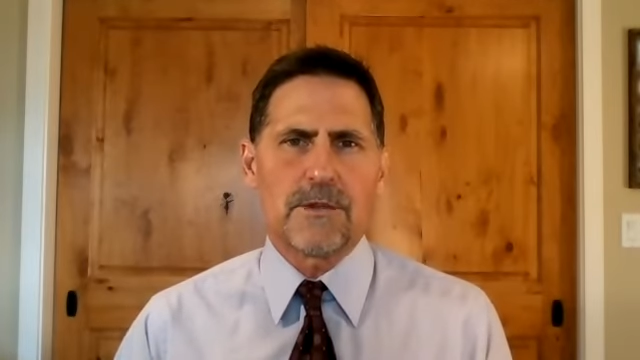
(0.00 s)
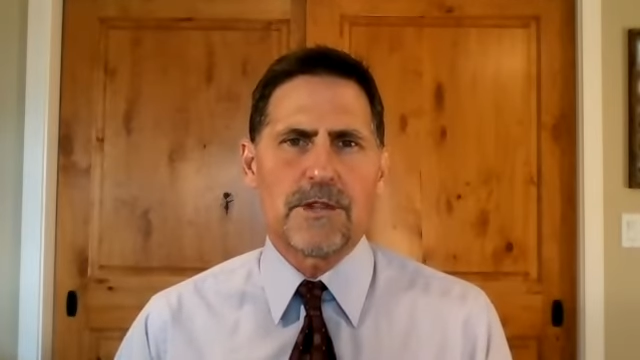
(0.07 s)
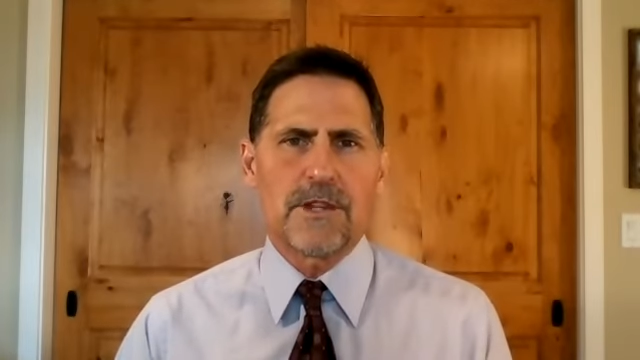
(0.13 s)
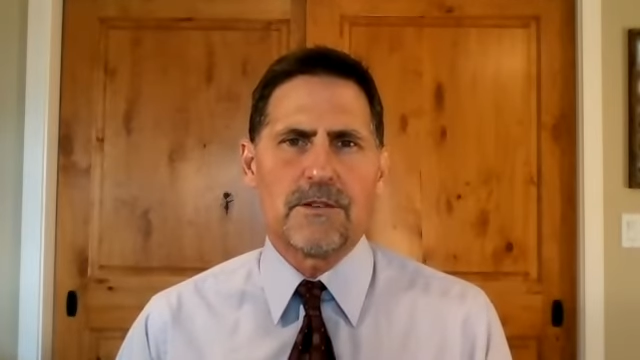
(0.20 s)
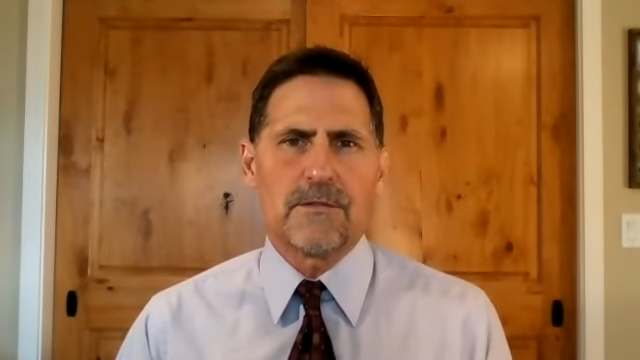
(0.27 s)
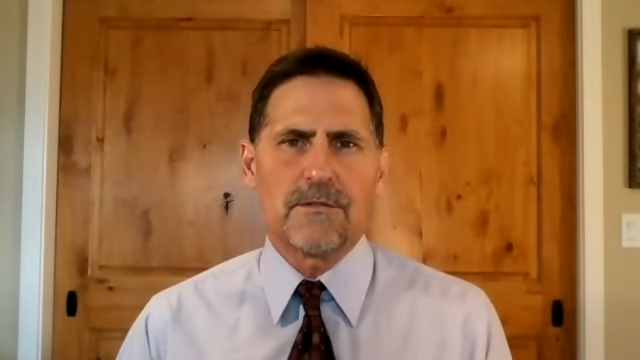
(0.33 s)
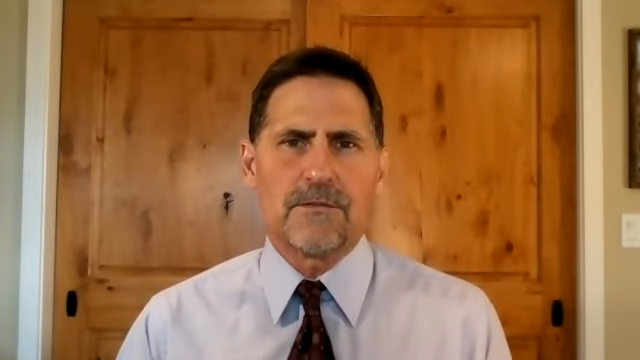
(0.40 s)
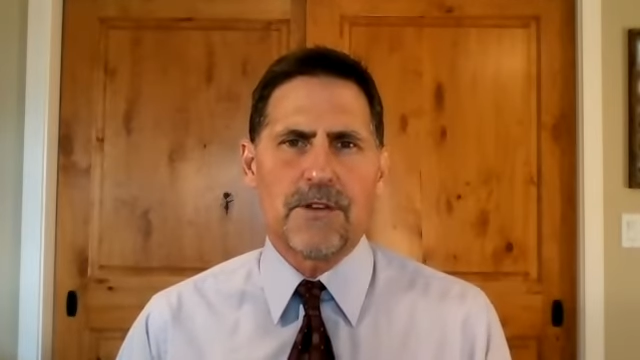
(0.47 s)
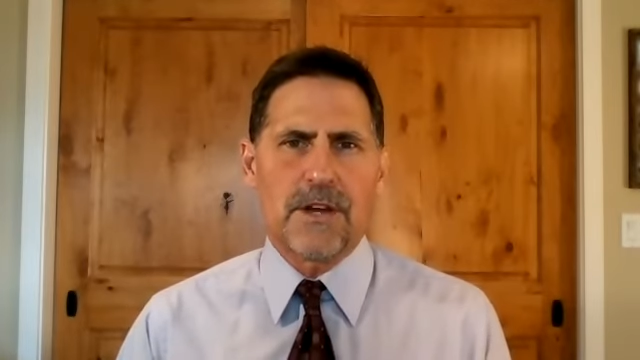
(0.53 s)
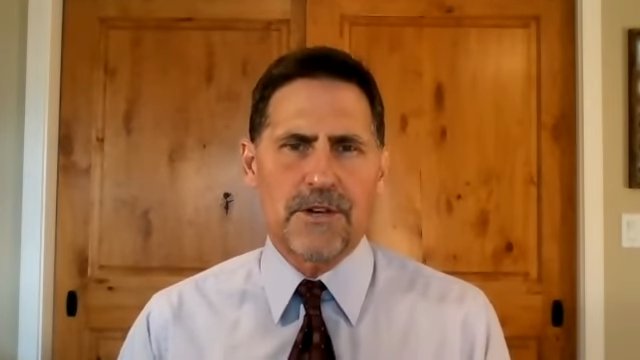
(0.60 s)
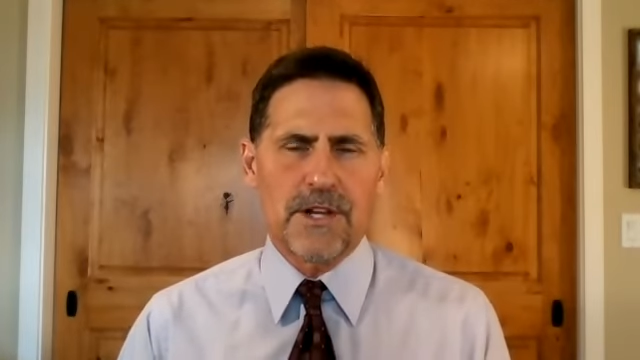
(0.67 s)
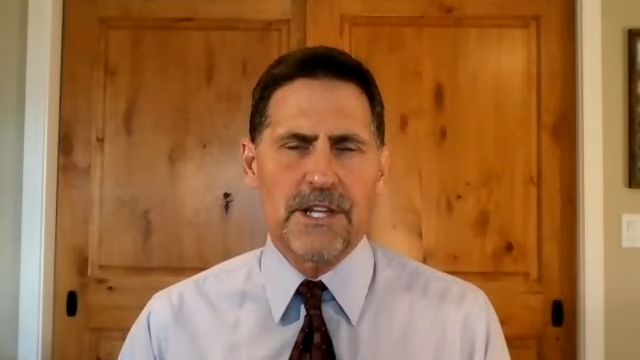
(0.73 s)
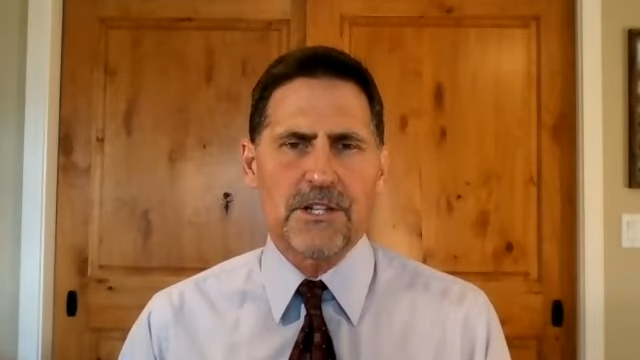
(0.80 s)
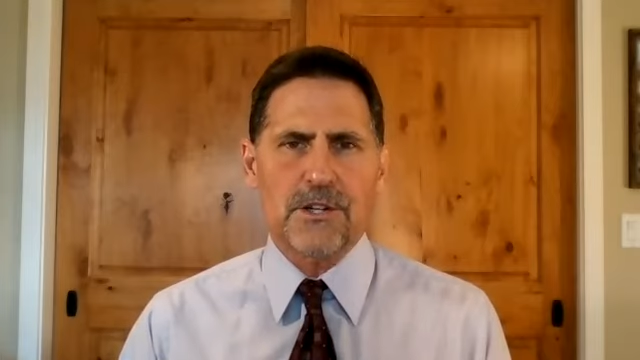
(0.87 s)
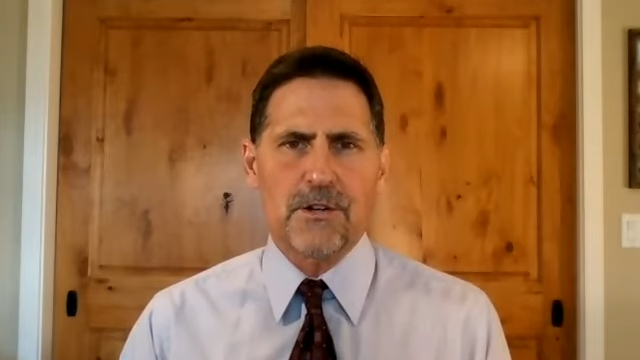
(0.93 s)
of the
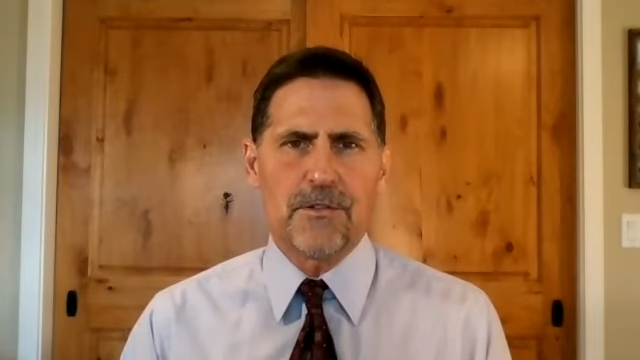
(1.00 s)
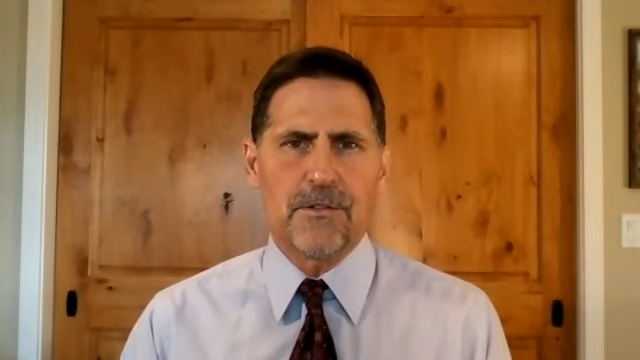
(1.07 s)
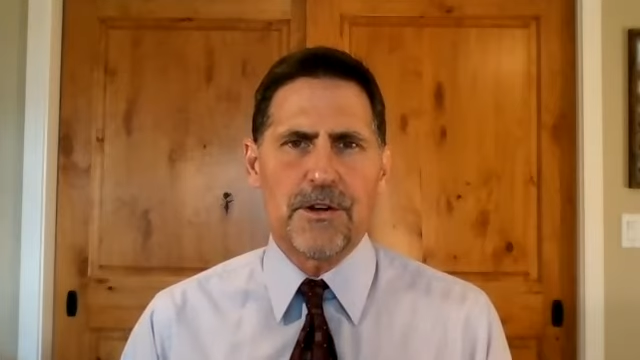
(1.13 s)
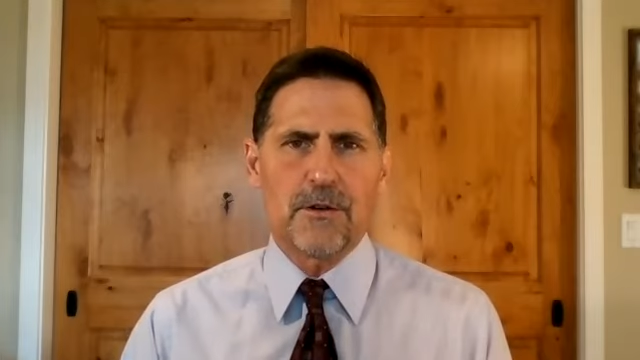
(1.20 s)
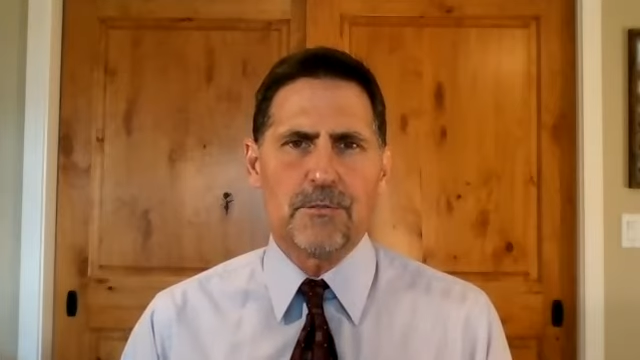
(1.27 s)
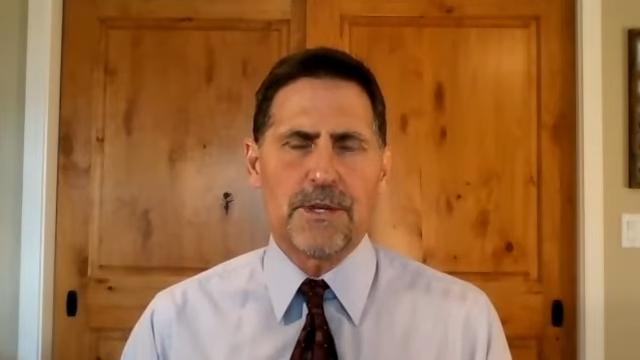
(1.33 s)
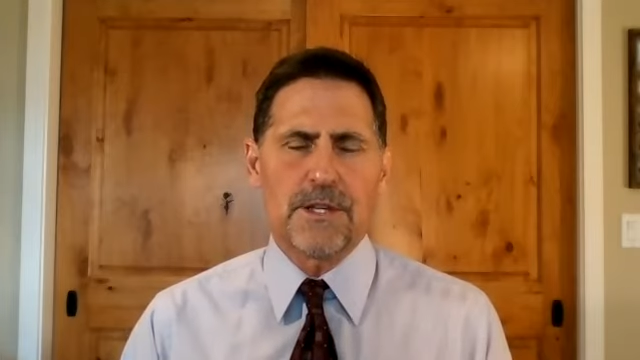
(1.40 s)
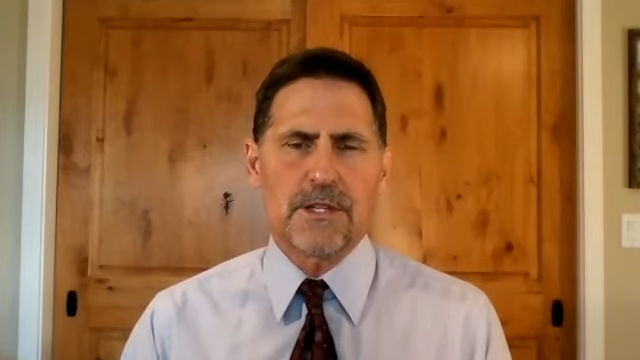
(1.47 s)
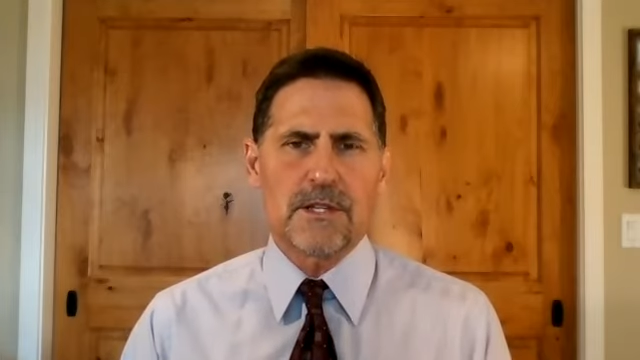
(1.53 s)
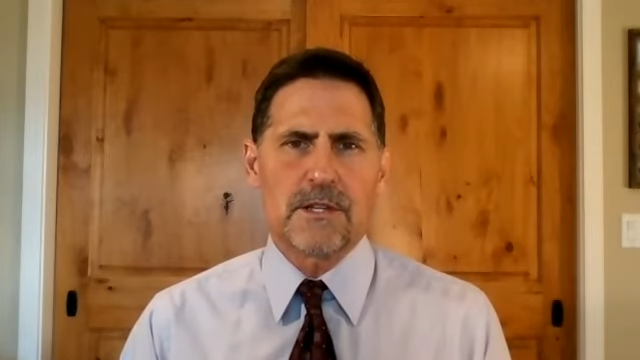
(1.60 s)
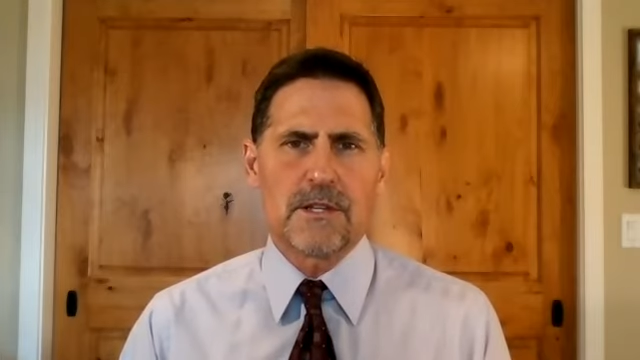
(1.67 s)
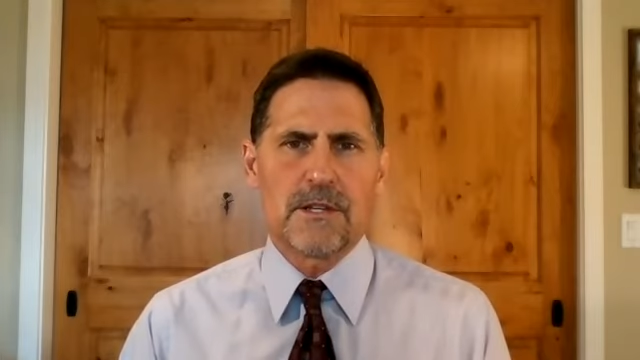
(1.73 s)
foundational therapies,